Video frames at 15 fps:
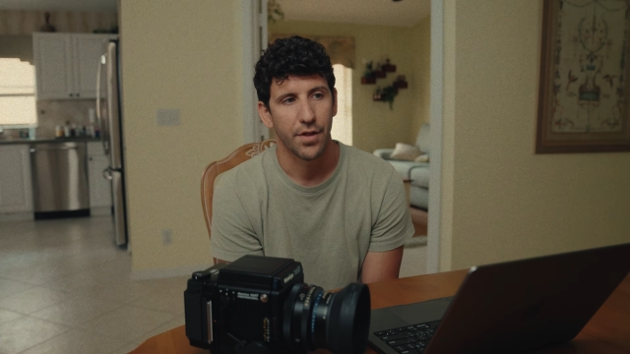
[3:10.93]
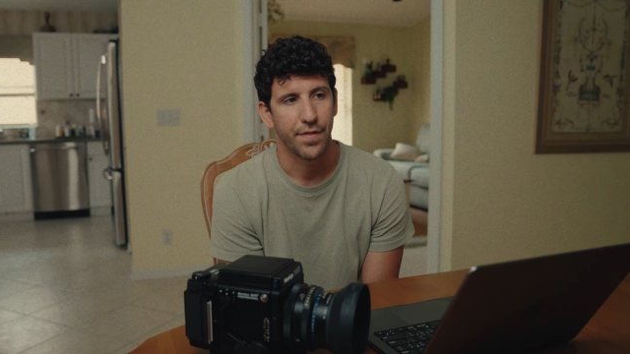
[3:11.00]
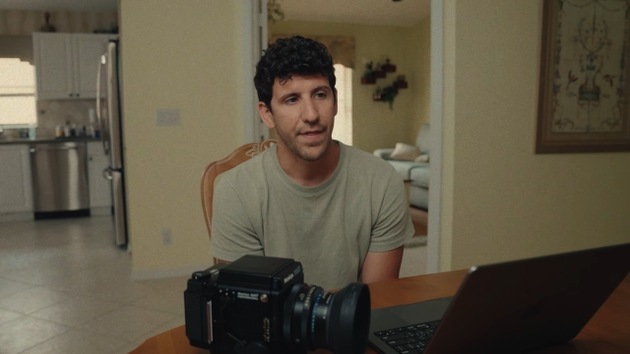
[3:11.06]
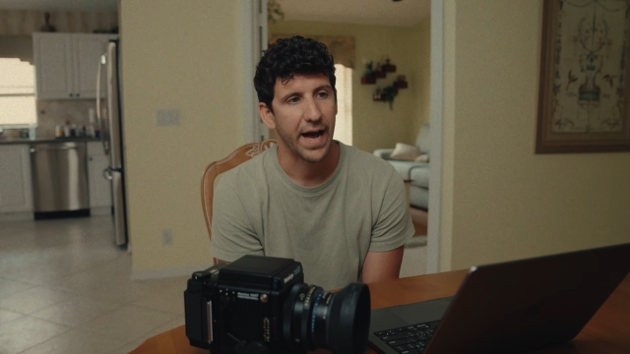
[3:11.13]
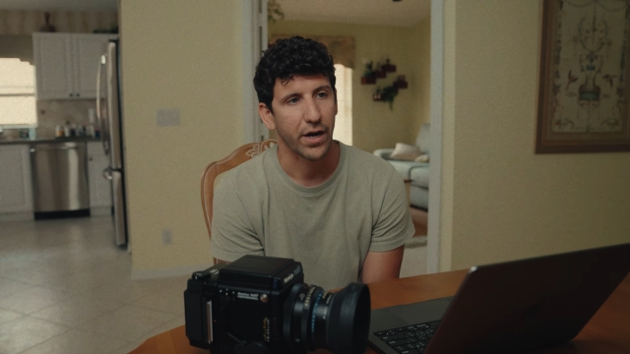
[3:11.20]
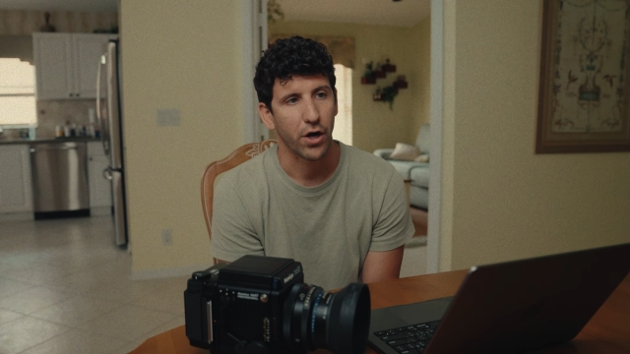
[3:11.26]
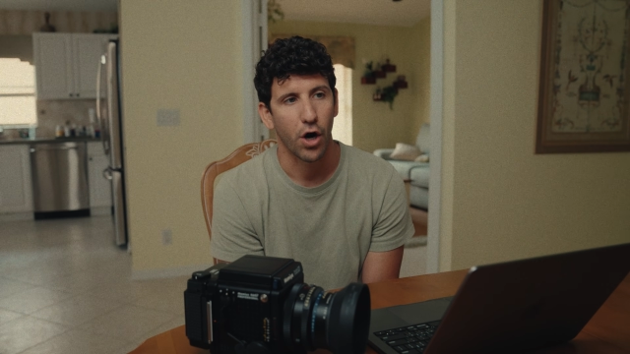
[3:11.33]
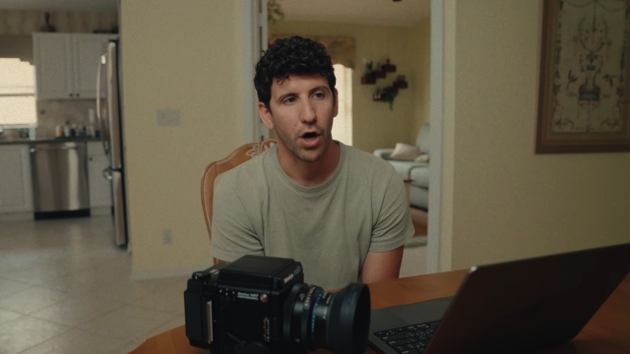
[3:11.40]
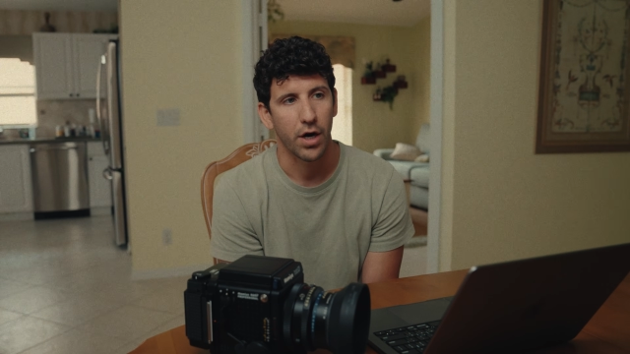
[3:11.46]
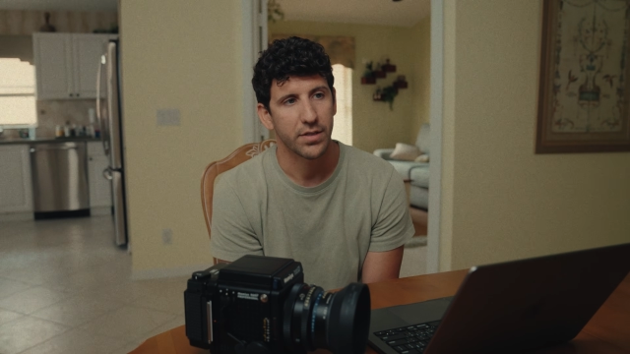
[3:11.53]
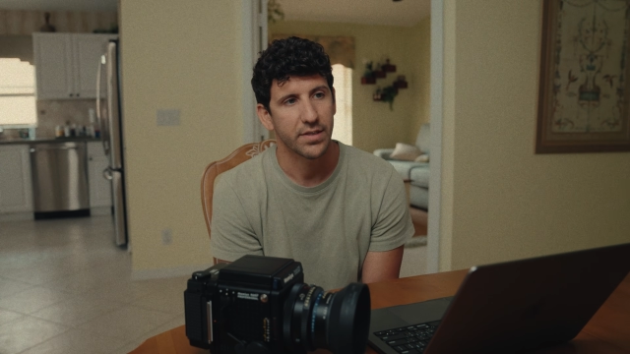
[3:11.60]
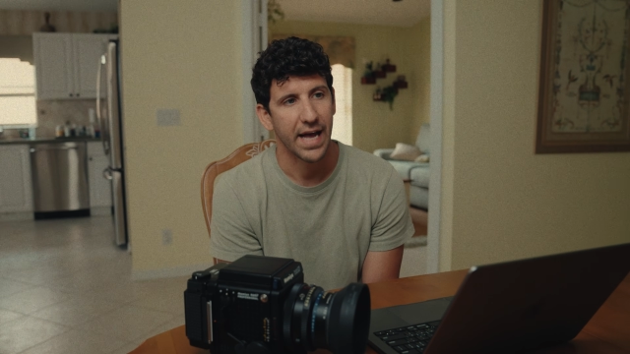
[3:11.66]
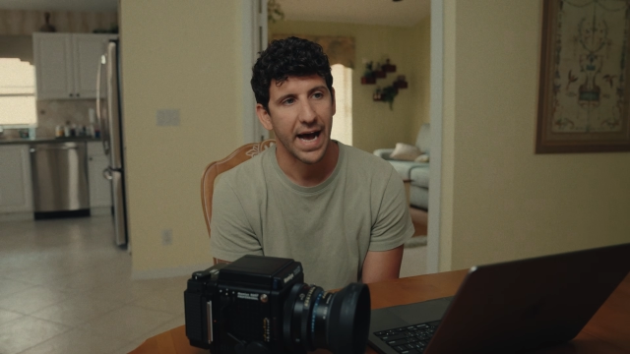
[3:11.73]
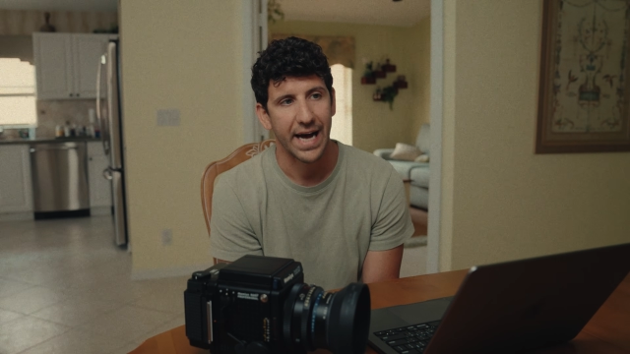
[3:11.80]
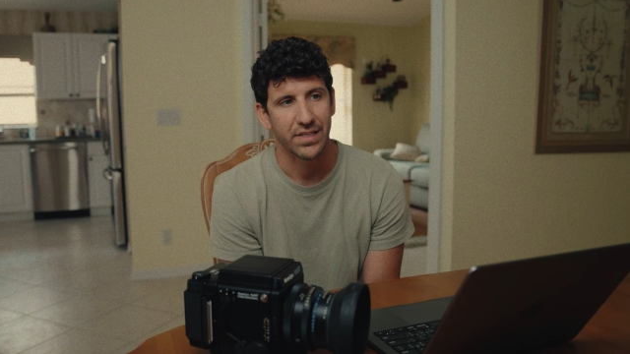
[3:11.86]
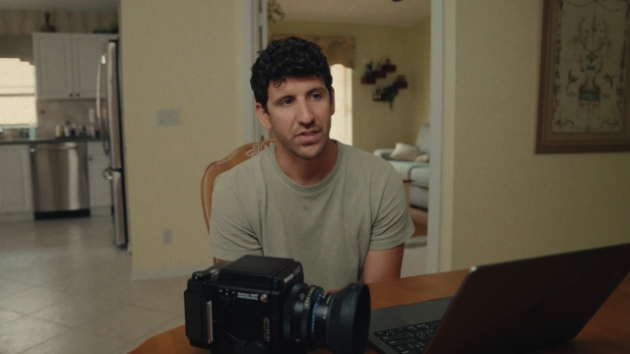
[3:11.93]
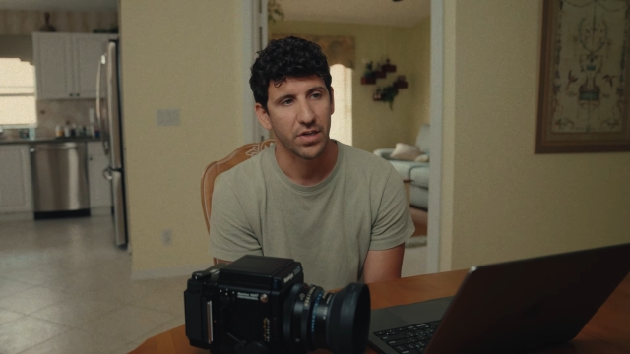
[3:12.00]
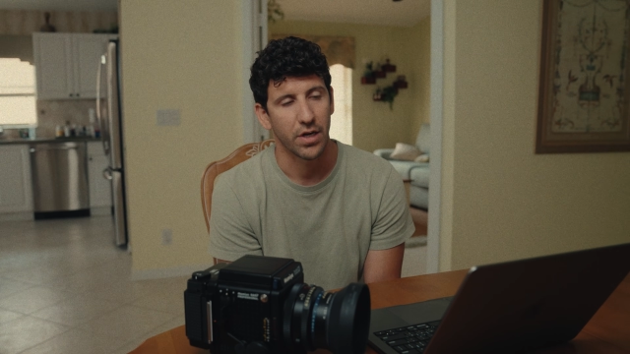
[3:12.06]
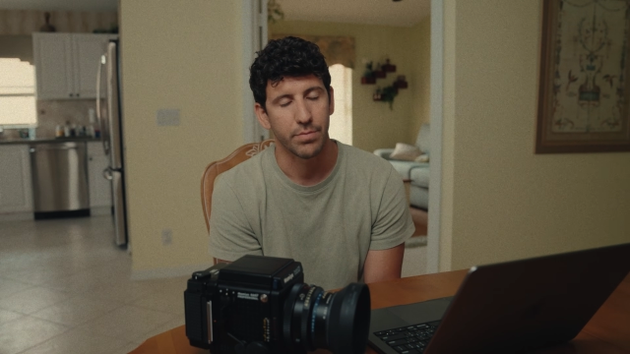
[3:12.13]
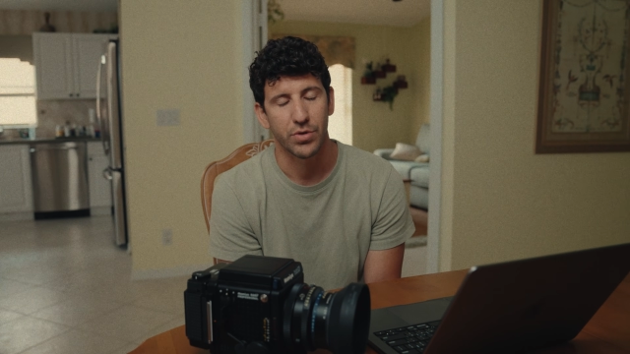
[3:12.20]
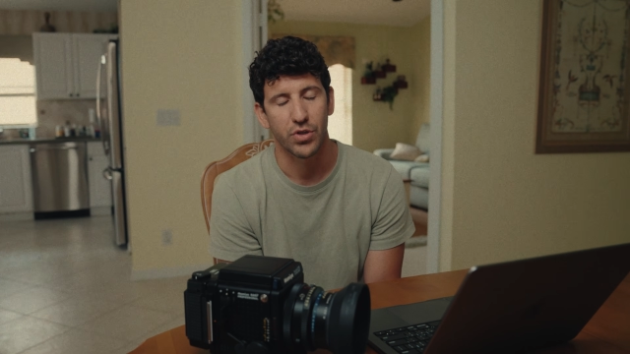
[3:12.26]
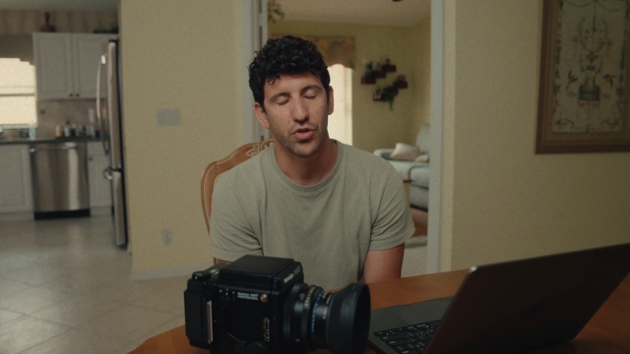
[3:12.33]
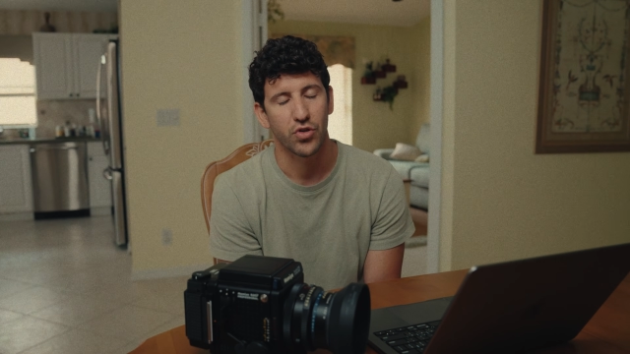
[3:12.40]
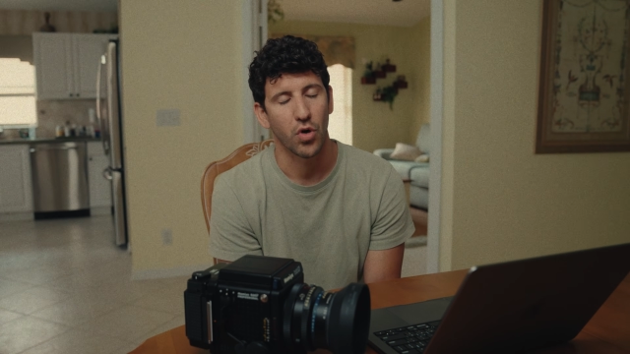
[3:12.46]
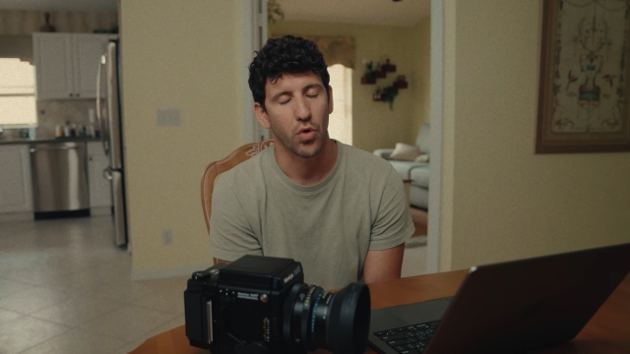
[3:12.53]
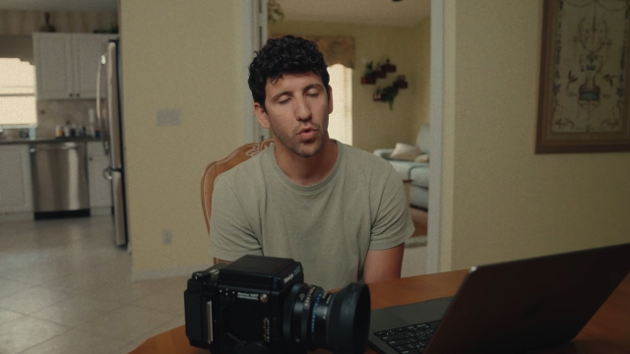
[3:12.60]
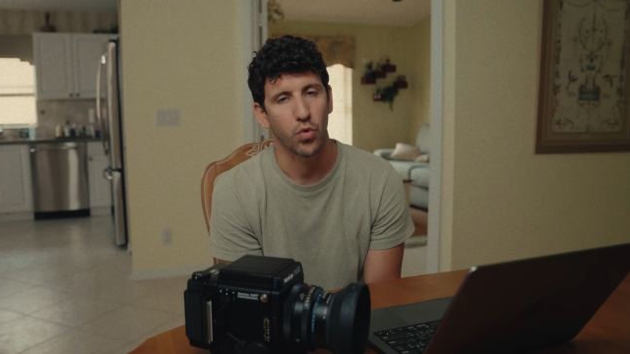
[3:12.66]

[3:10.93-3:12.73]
that cost adds up so